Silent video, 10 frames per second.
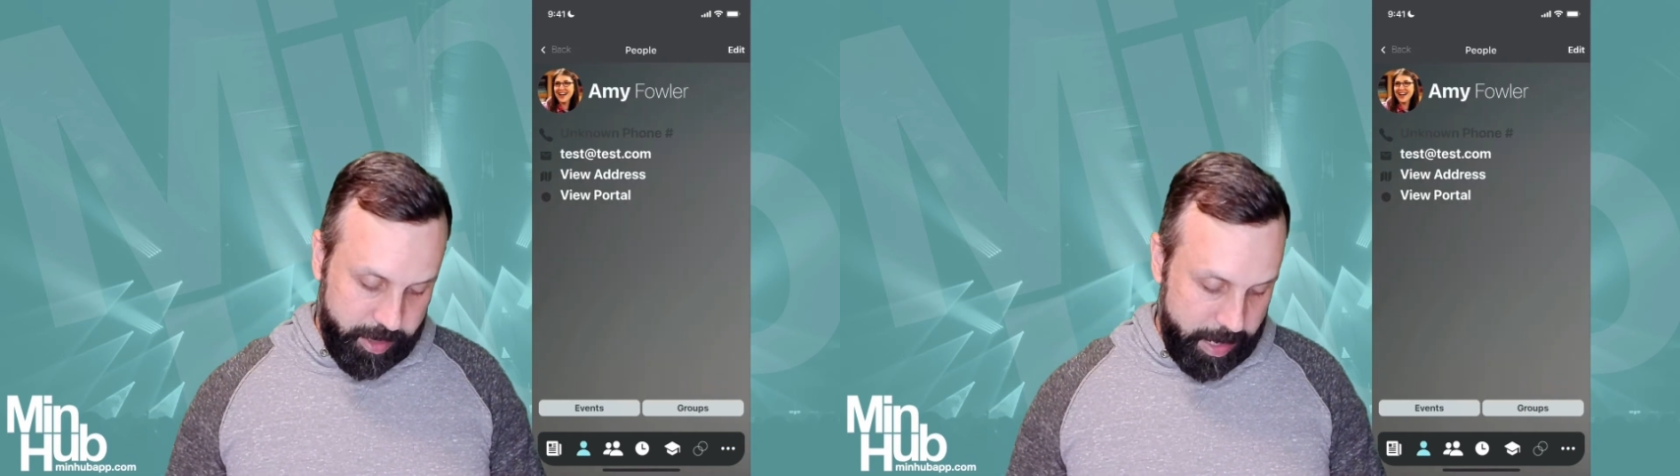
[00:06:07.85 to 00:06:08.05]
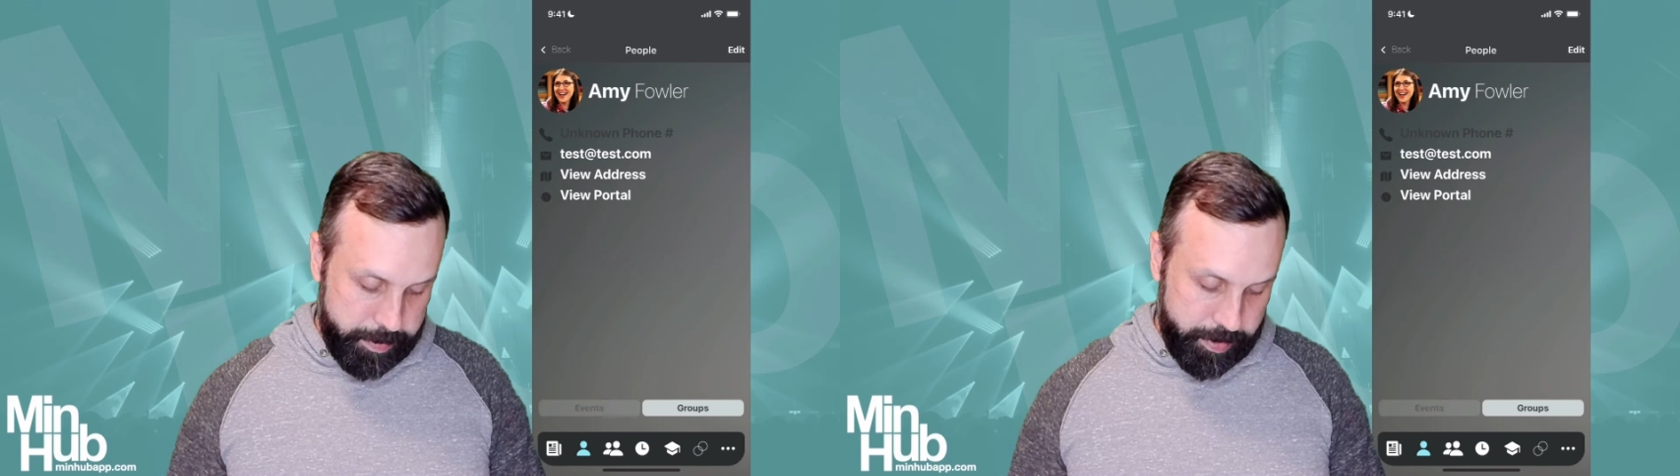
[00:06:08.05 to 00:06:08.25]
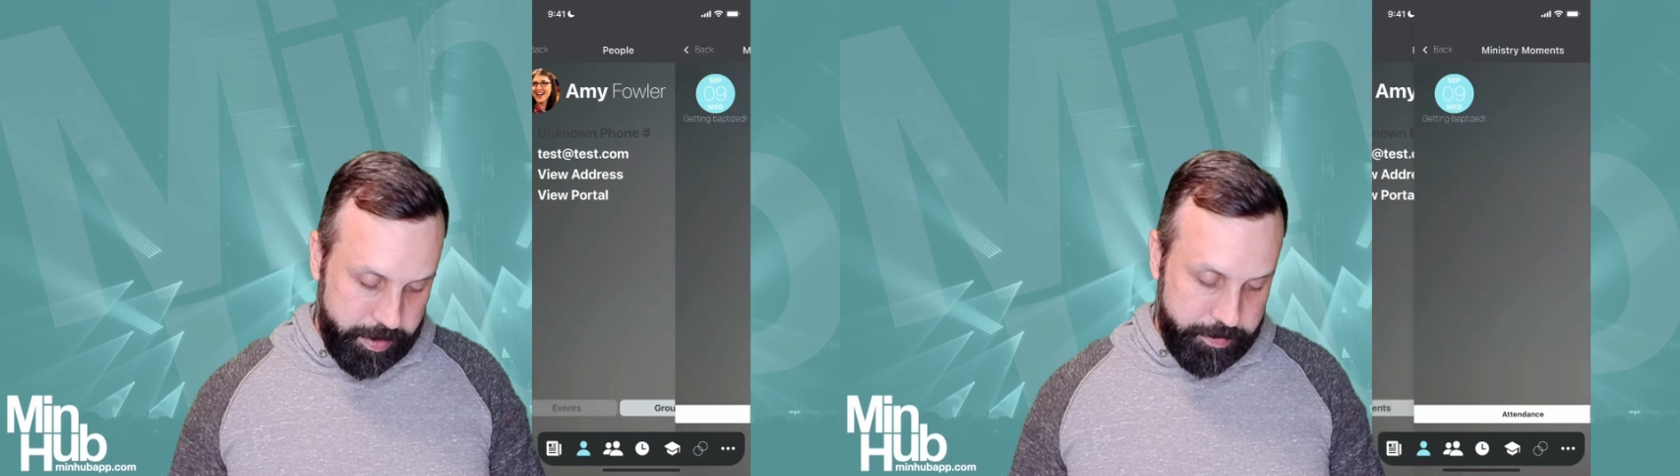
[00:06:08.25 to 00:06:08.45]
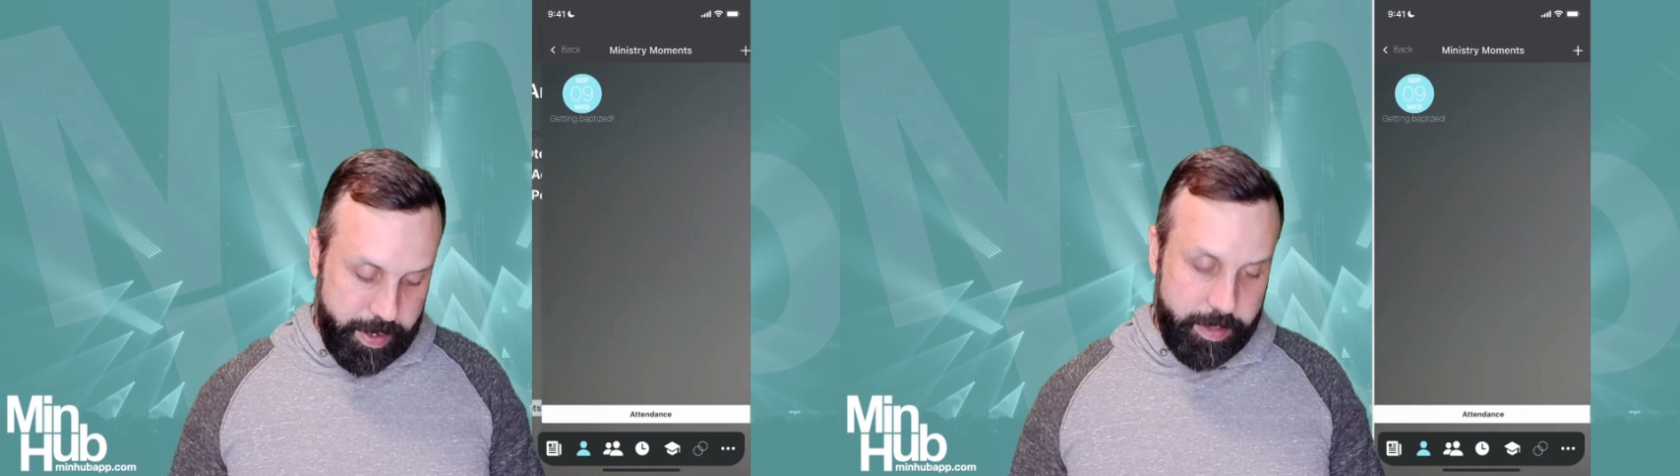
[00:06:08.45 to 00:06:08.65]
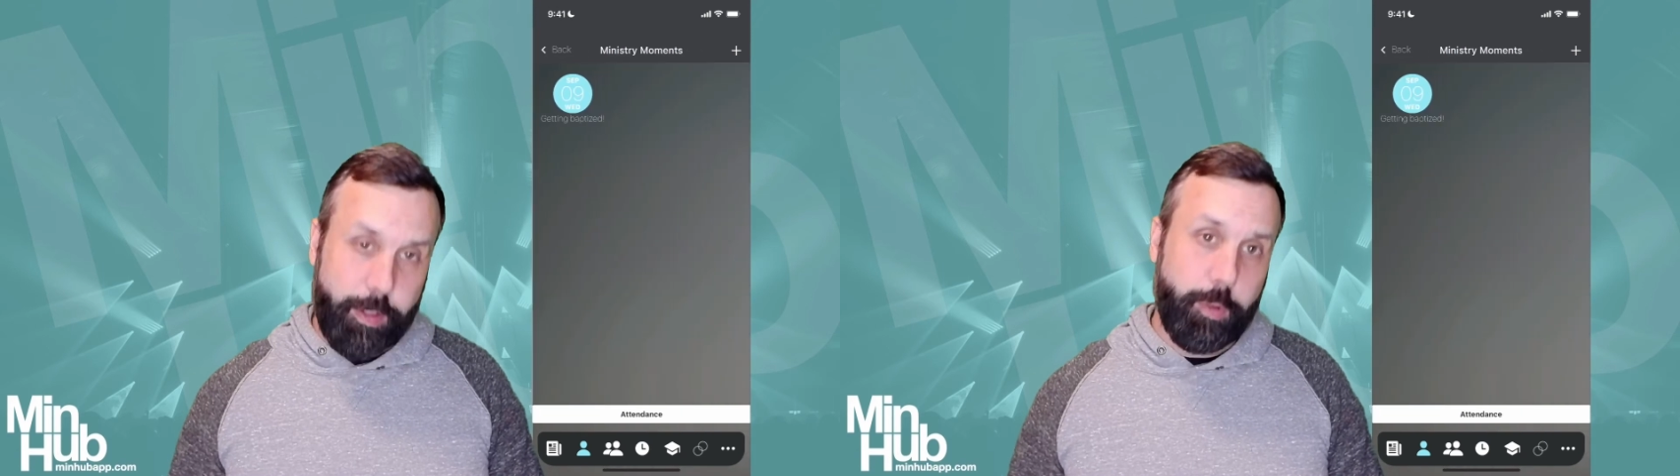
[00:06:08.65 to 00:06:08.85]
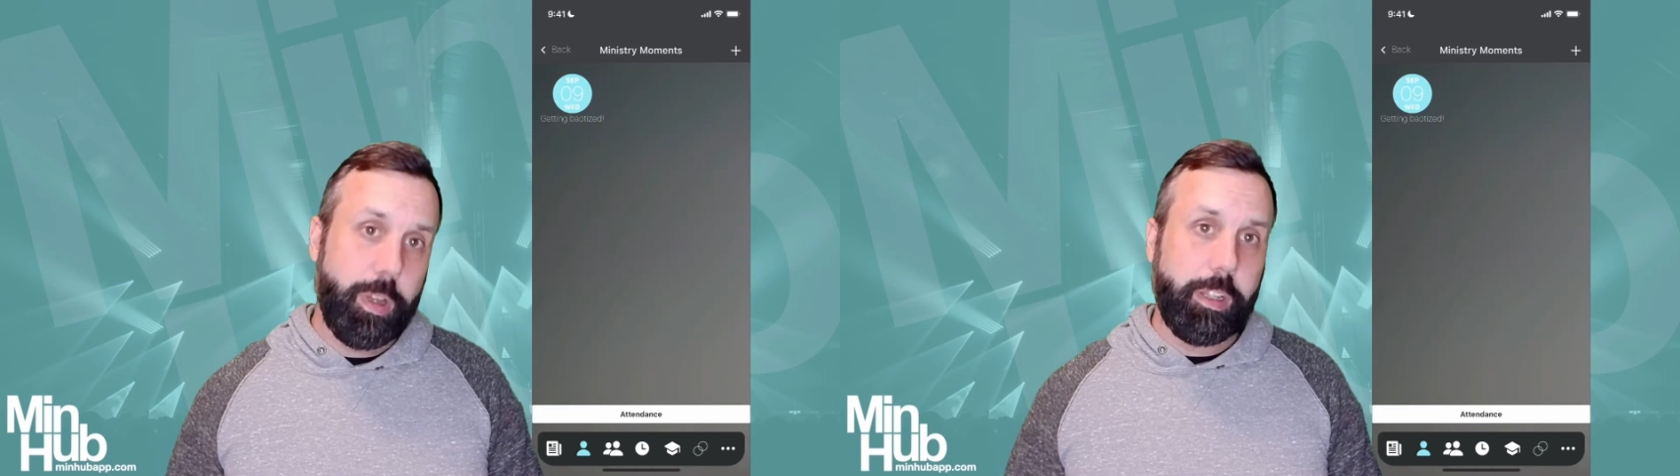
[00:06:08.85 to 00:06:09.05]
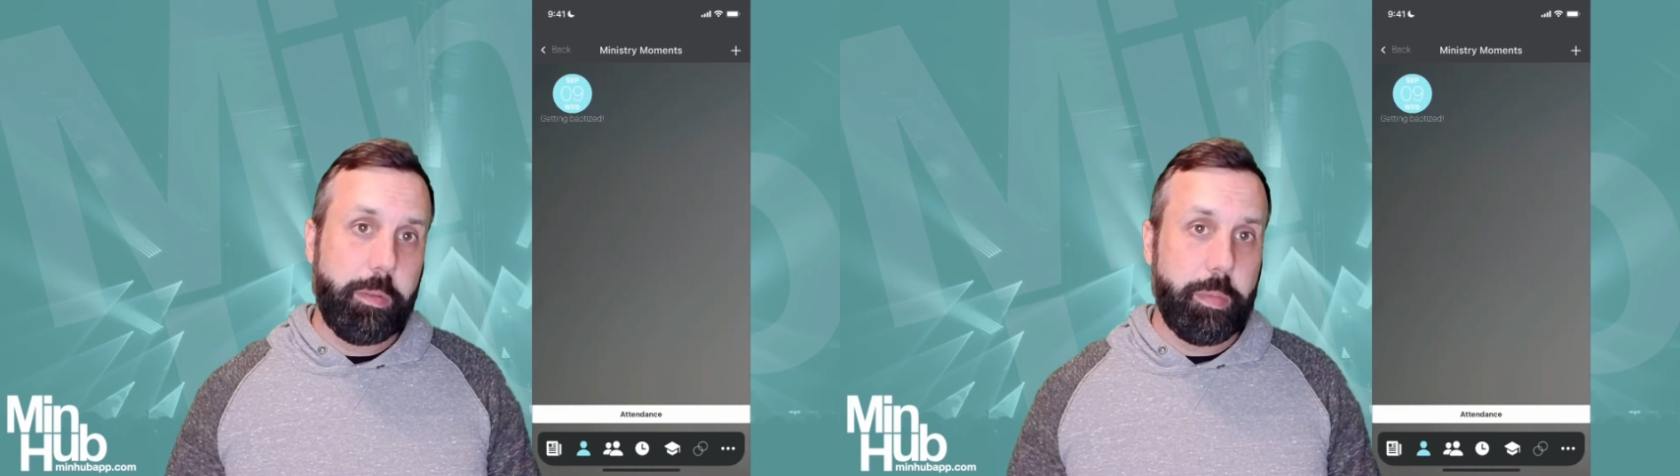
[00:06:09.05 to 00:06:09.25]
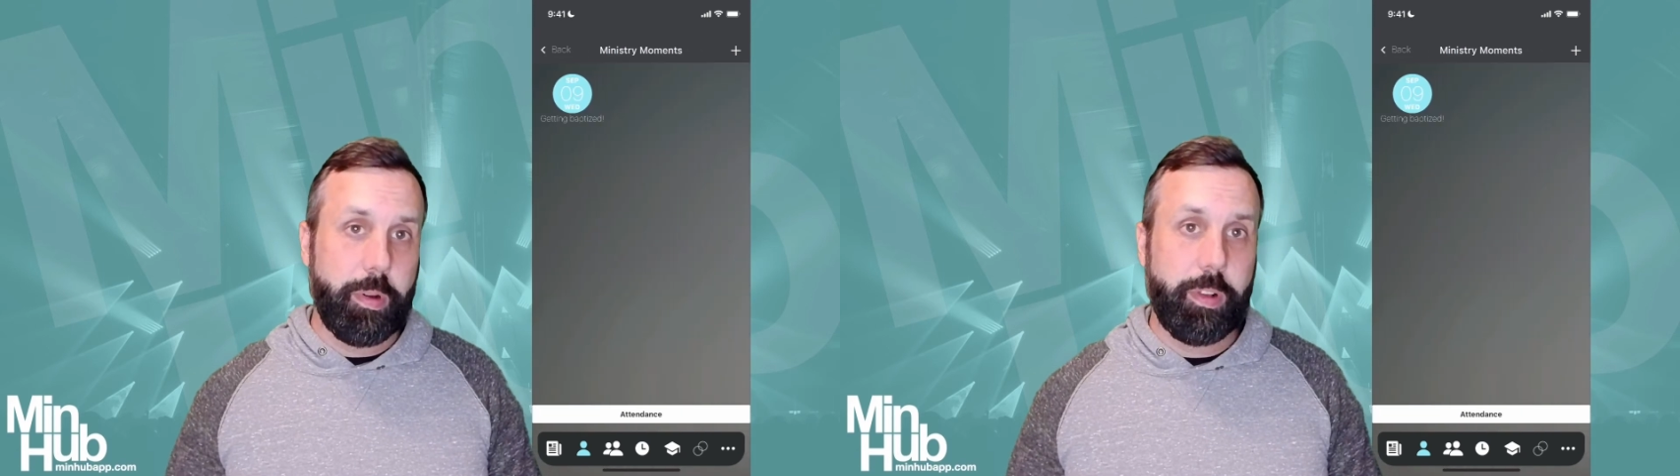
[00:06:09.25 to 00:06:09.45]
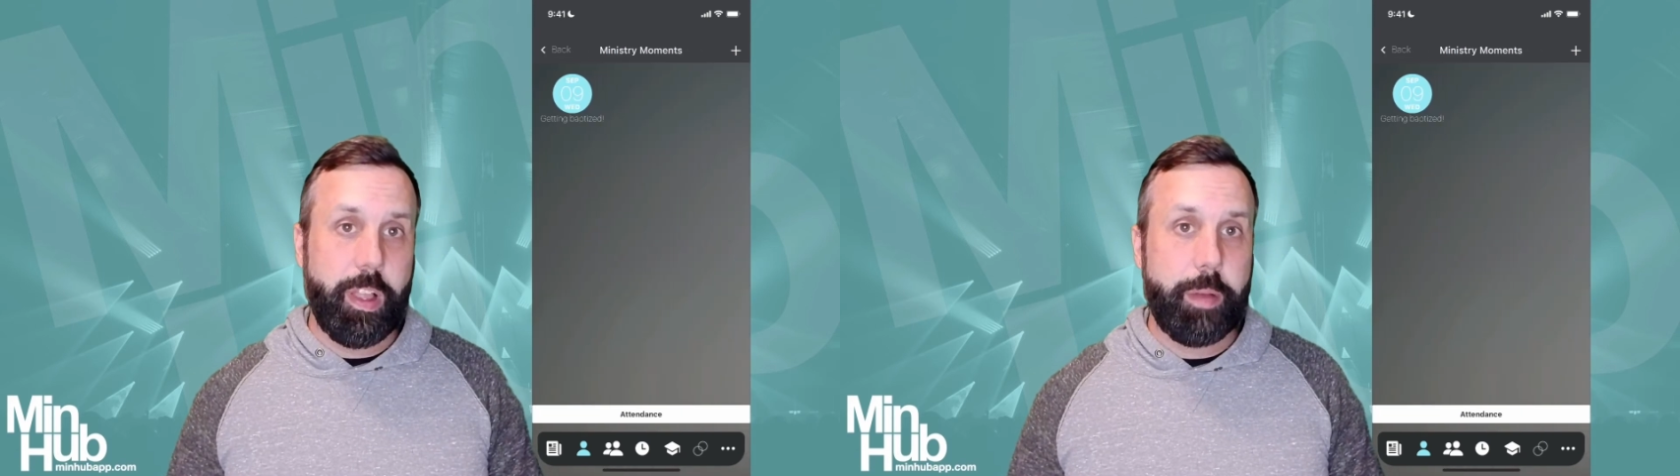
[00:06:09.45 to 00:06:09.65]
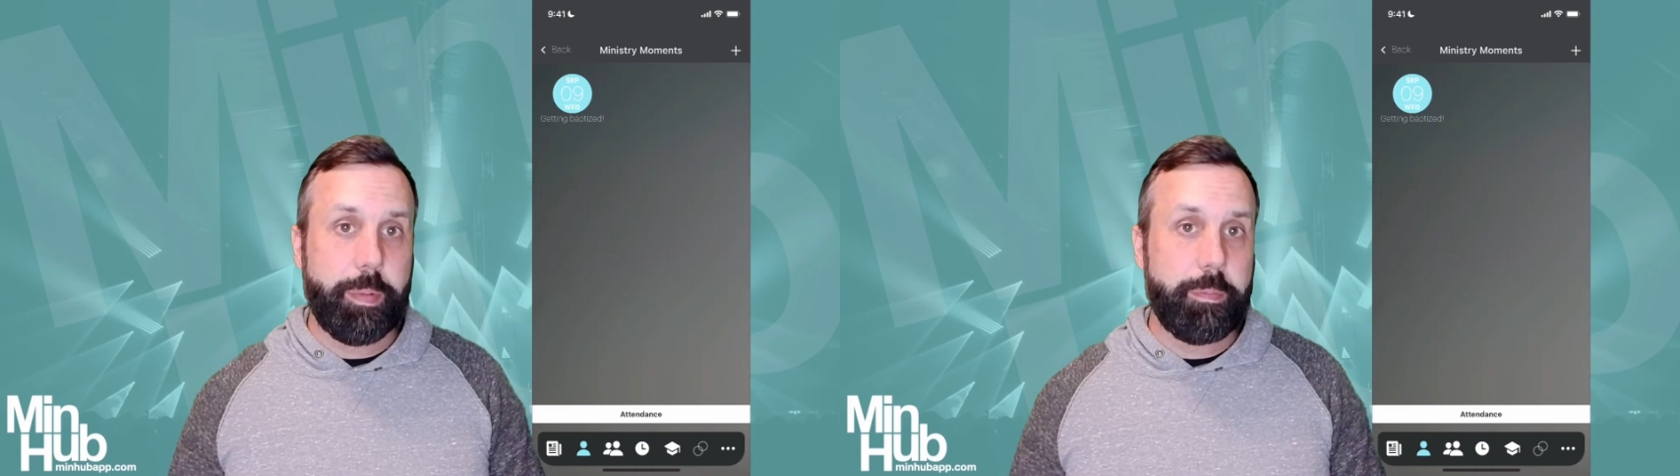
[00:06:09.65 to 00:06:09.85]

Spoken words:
tap on the events, and quickly pull up